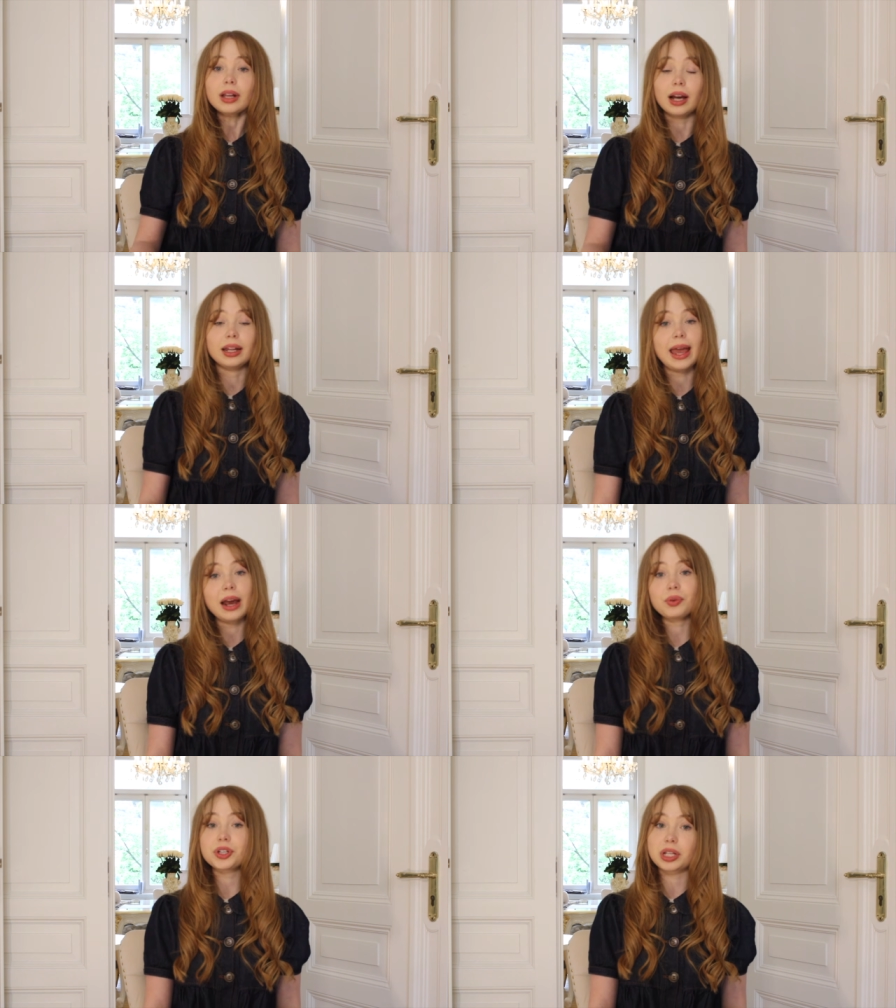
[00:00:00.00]
And
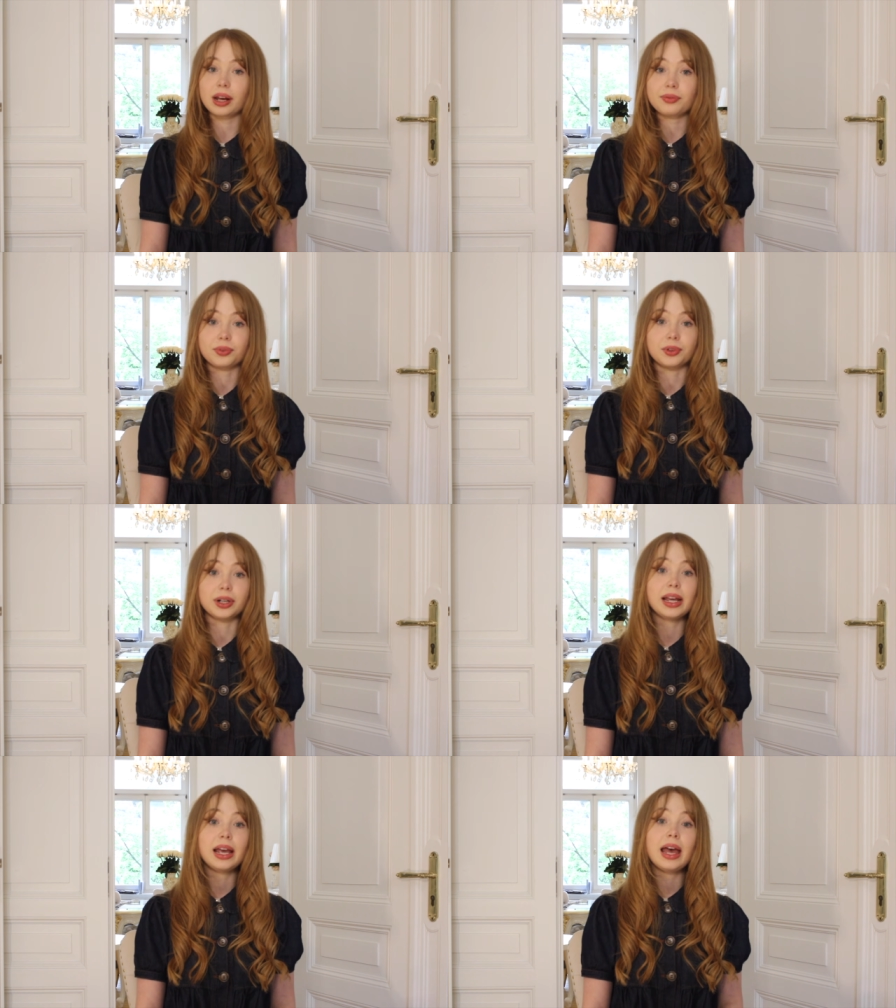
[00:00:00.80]
language,
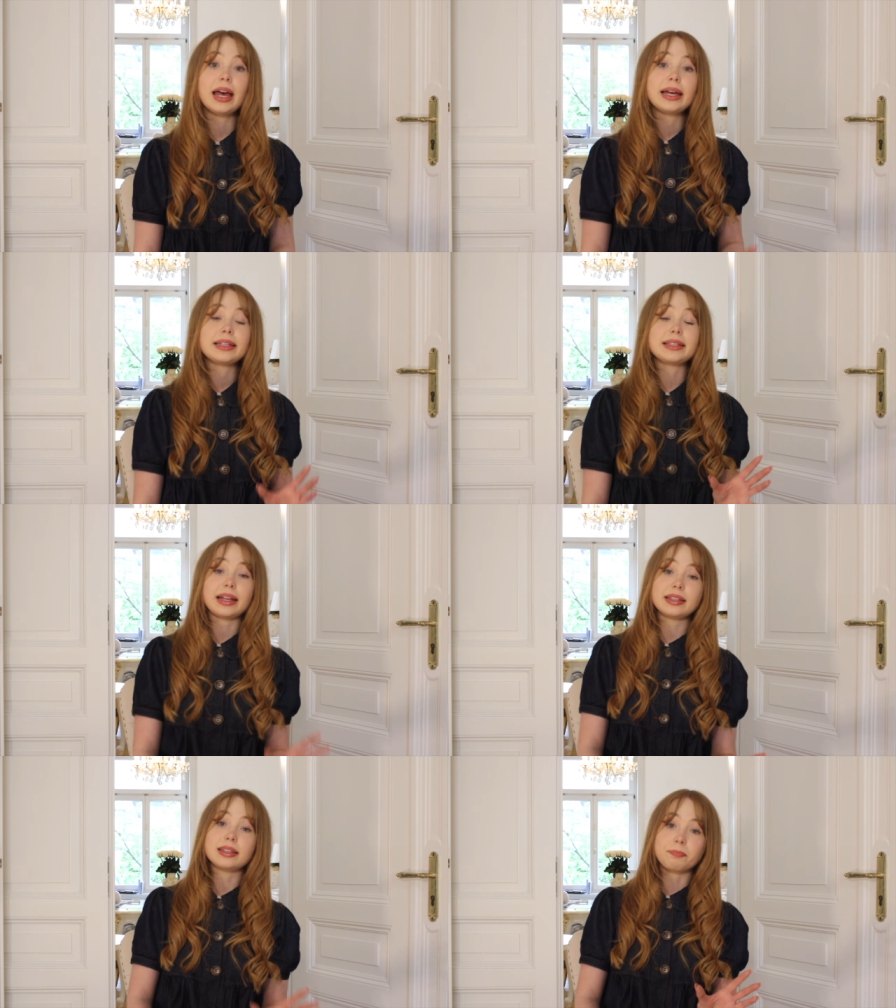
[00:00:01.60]
therefore,
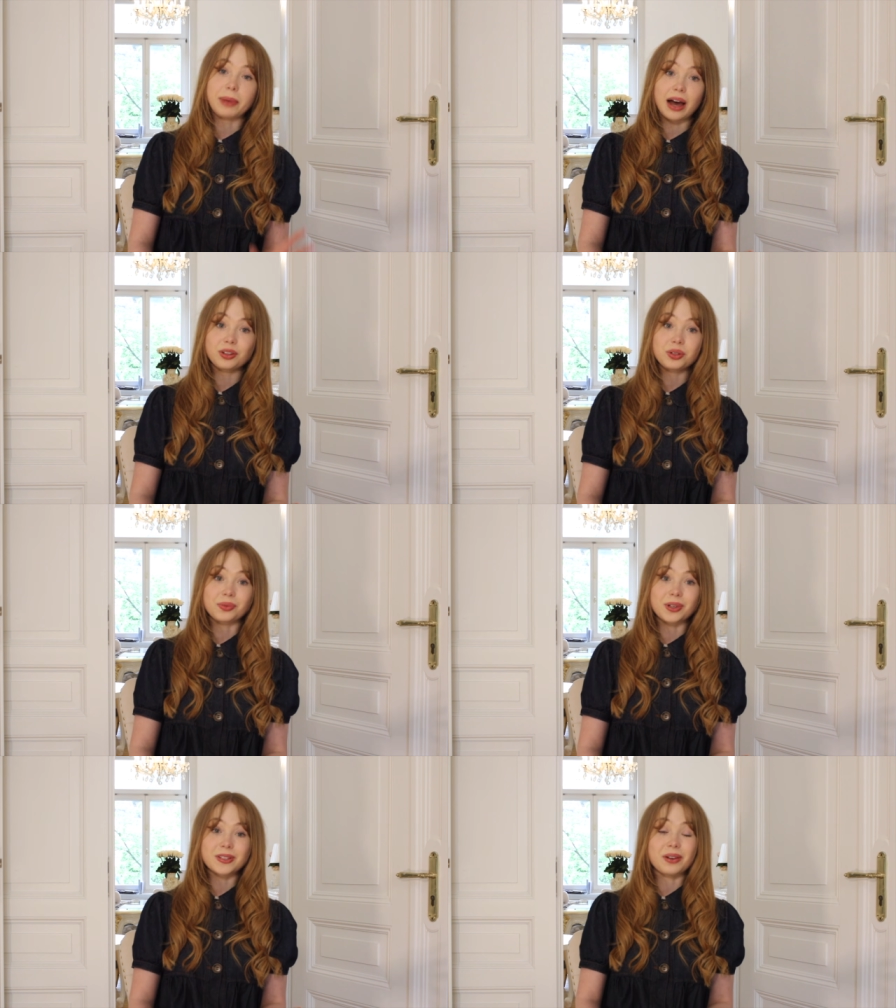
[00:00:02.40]
sets the
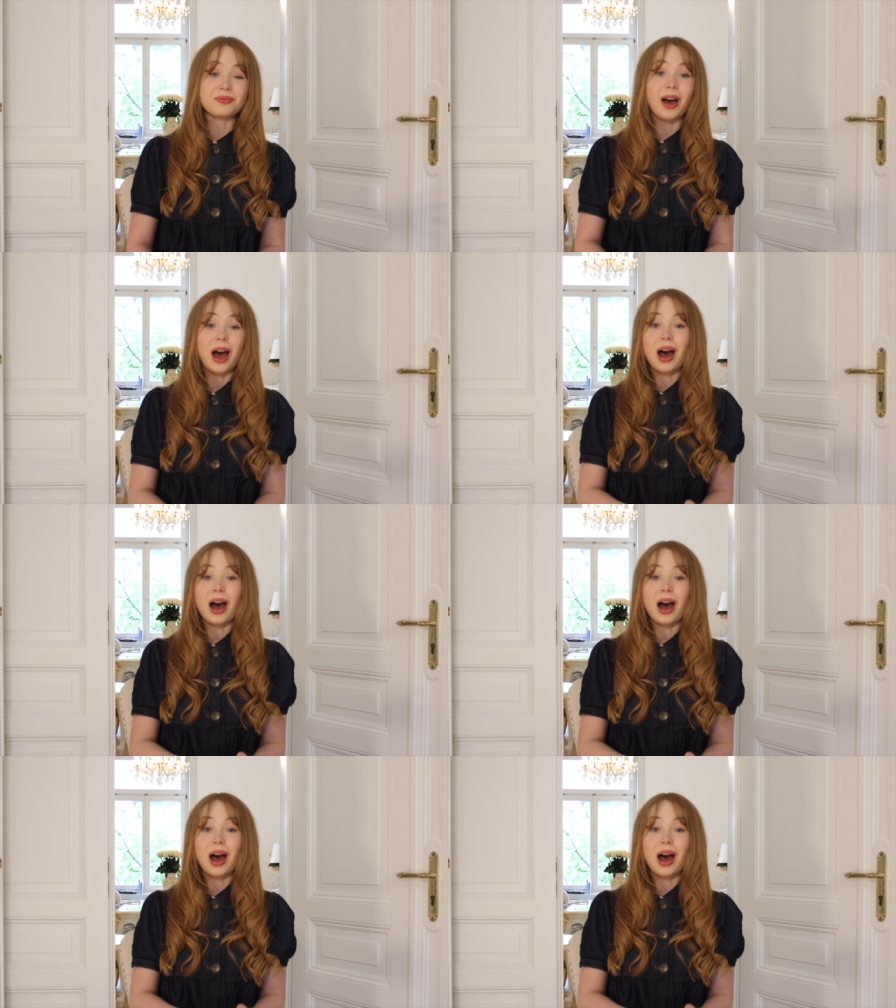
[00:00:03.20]
boundaries of